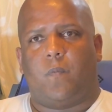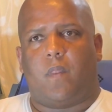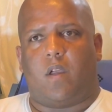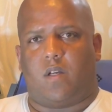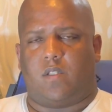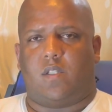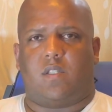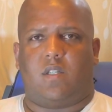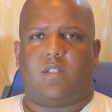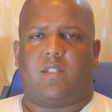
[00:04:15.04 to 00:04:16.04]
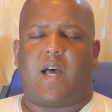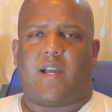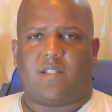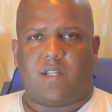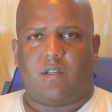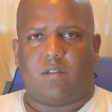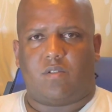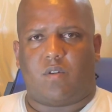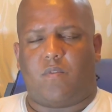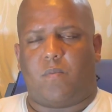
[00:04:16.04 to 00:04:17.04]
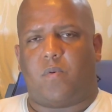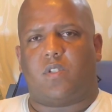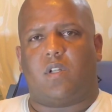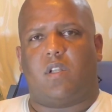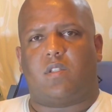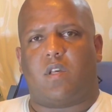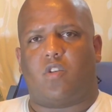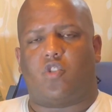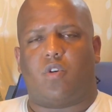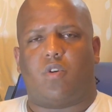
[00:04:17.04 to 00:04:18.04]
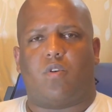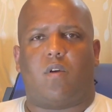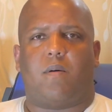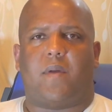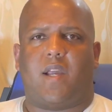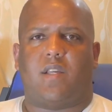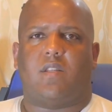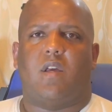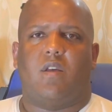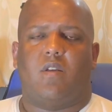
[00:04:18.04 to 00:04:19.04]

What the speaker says: to see sizing. So if a person clicks on a shirt, on pants,